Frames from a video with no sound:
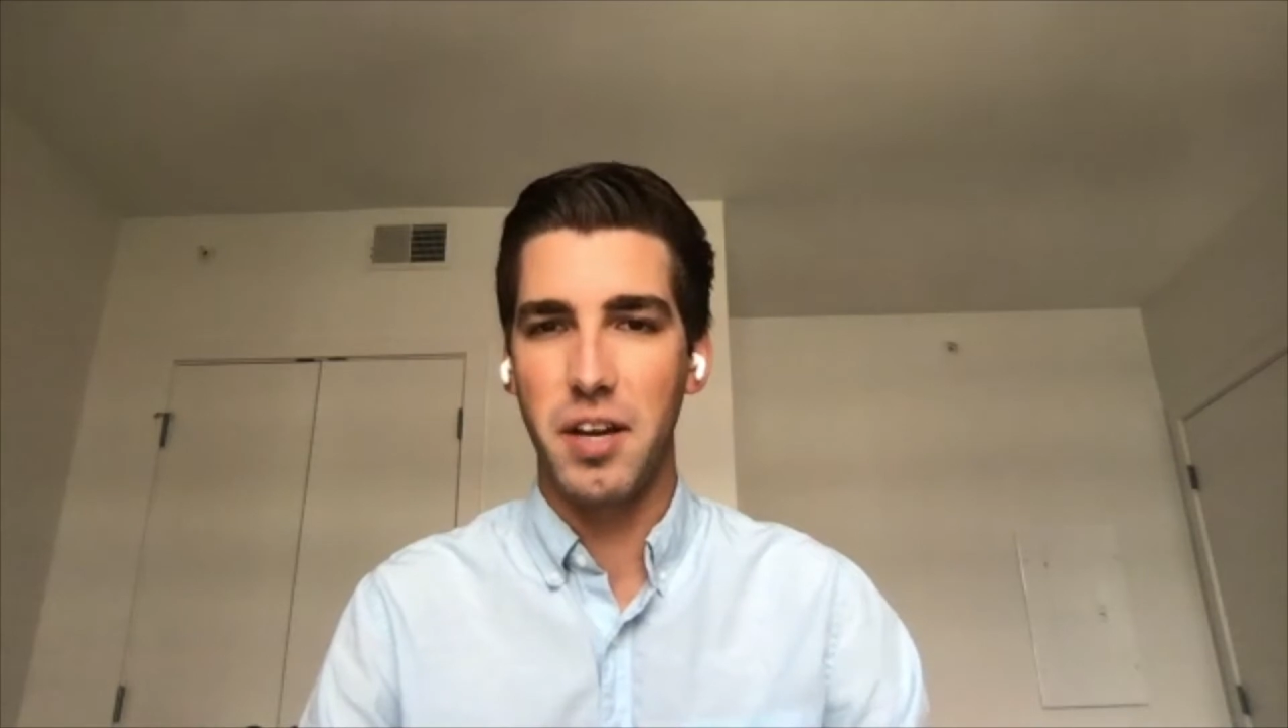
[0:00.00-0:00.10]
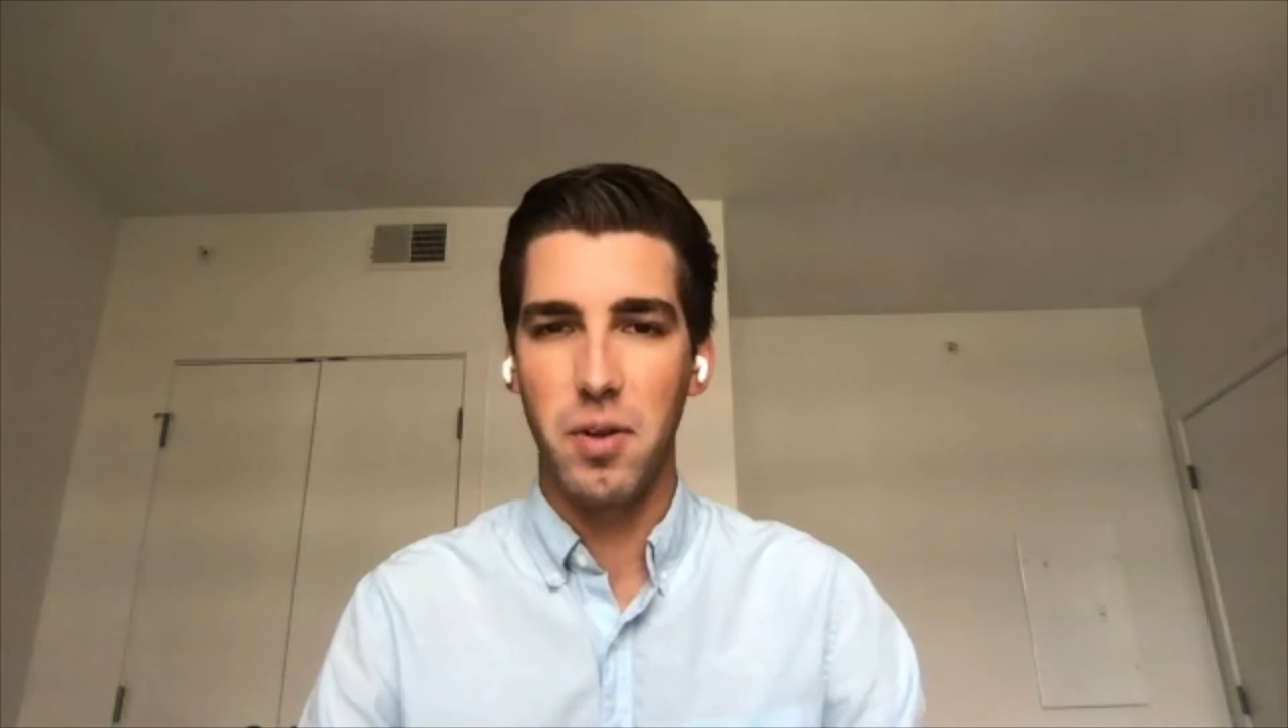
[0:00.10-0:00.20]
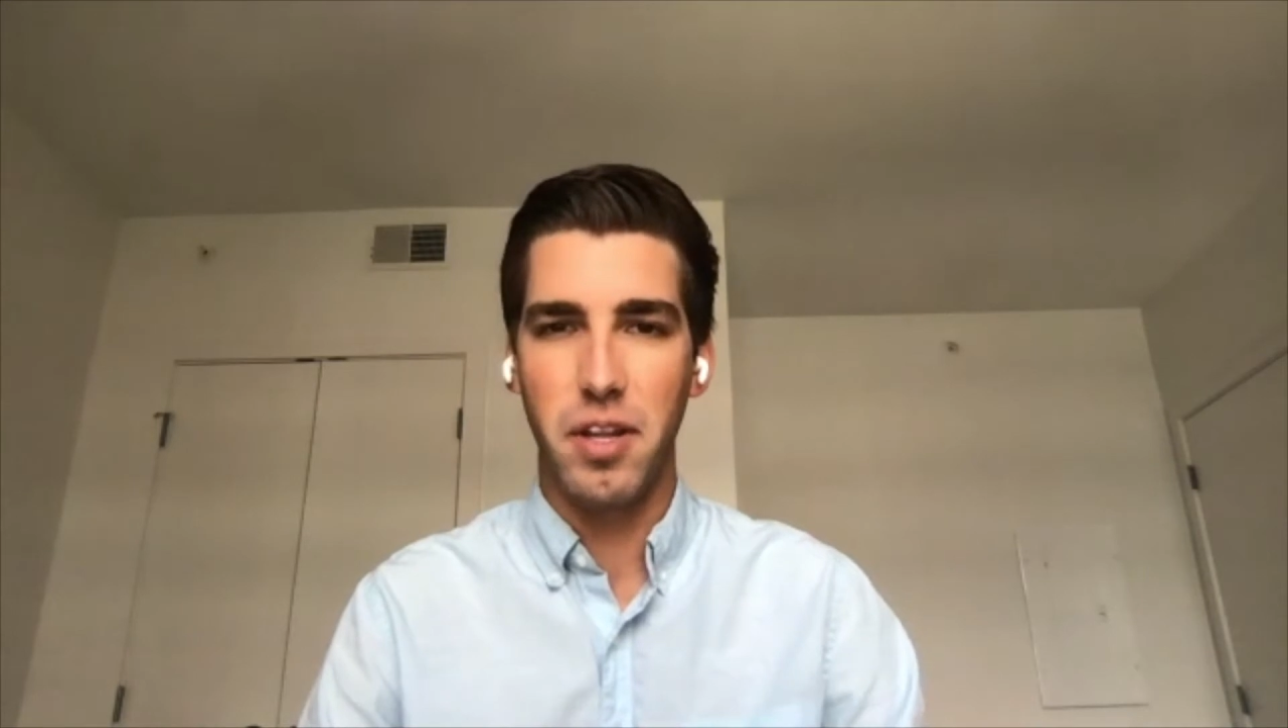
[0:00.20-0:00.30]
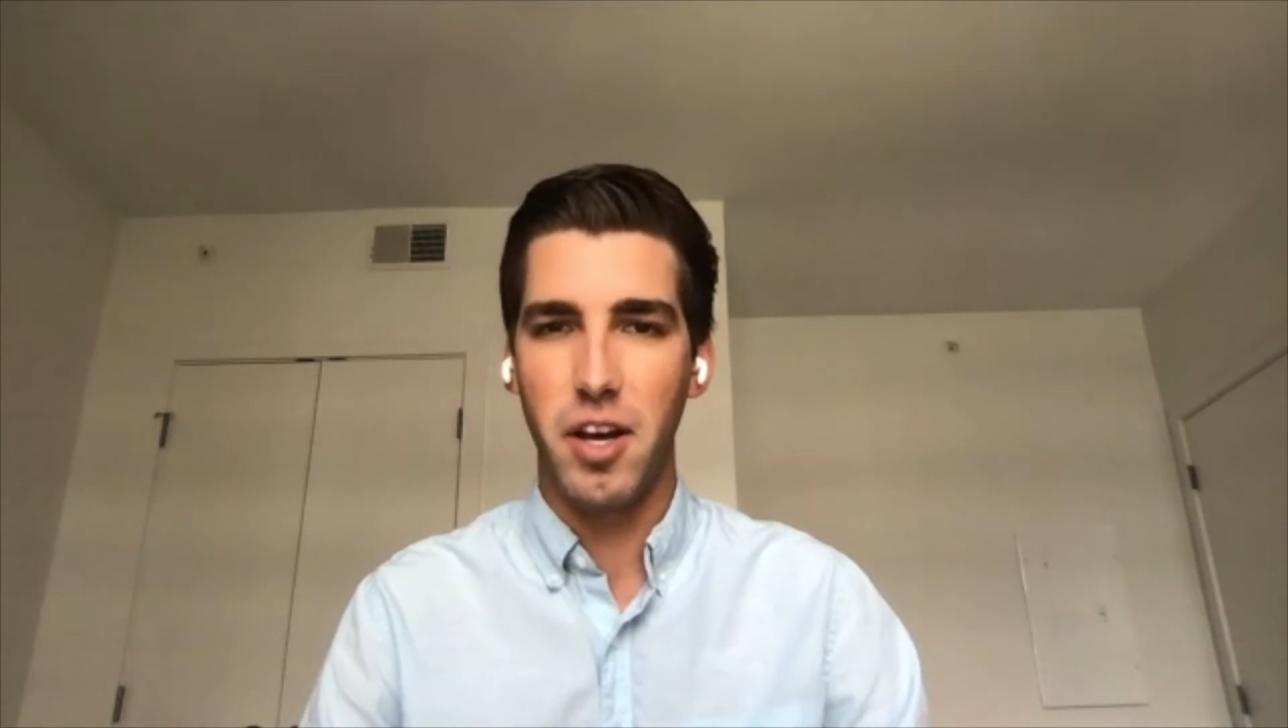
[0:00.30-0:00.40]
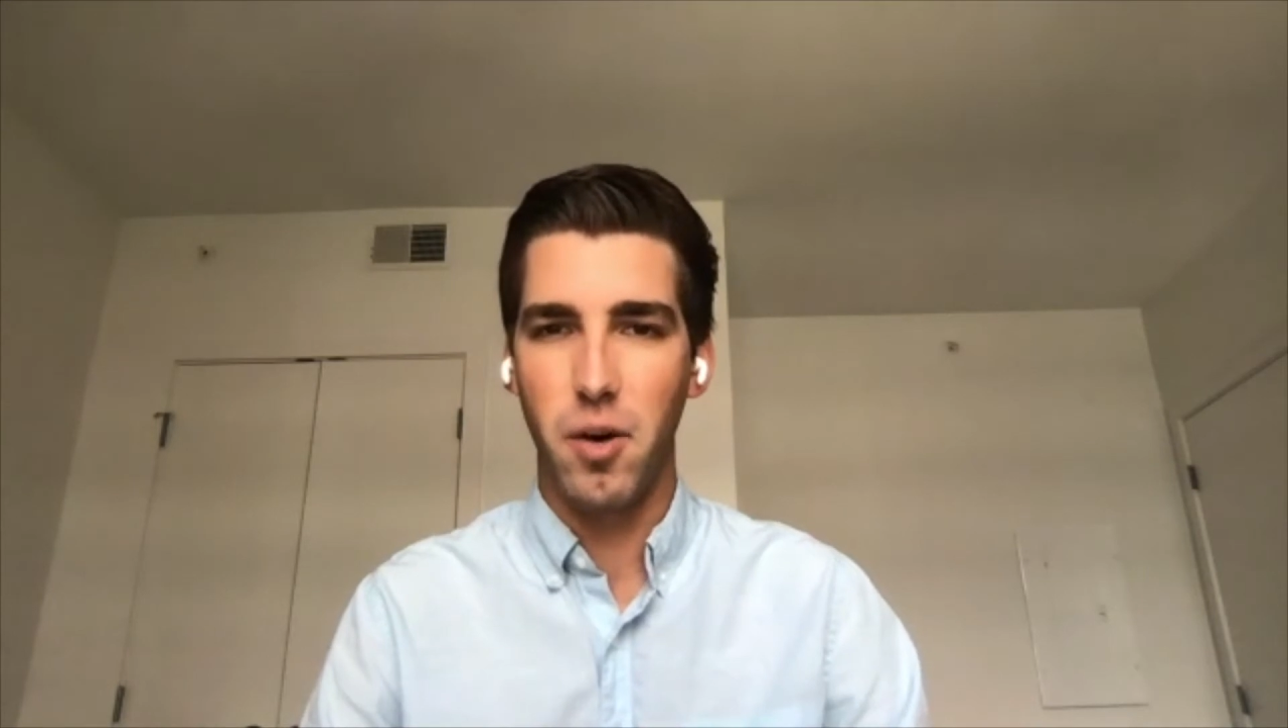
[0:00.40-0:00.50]

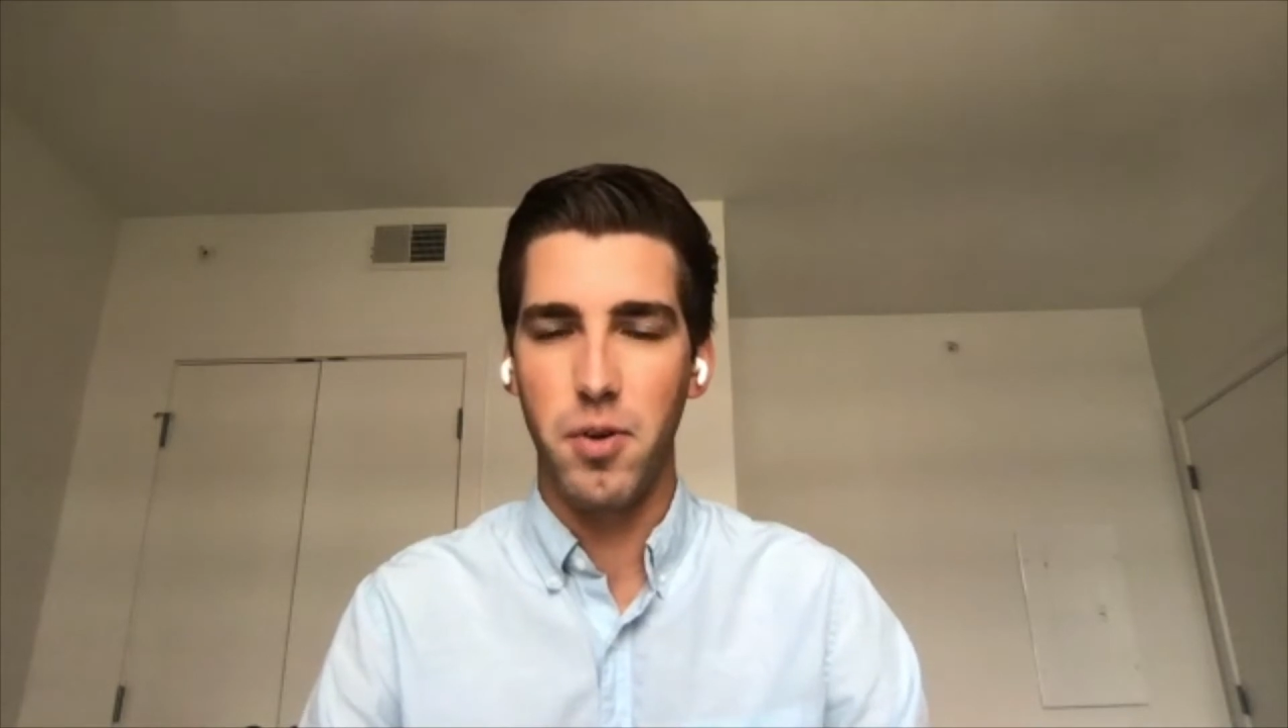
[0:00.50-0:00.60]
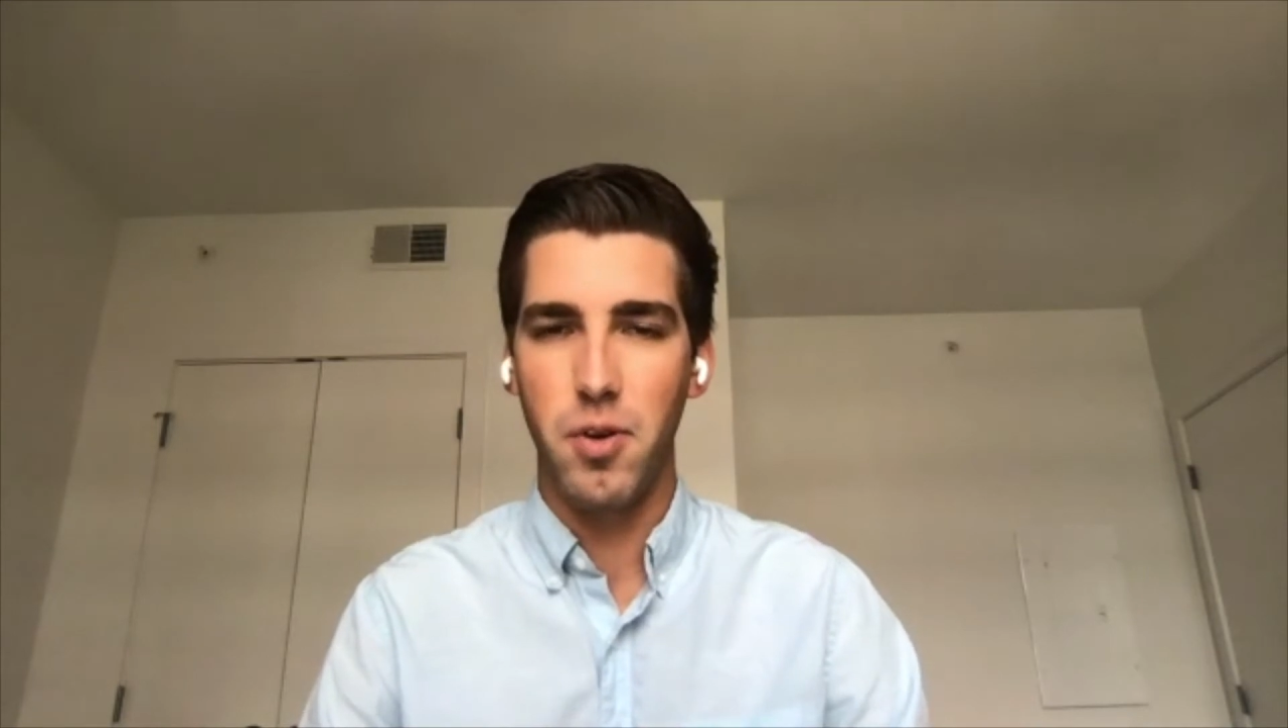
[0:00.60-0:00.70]
really help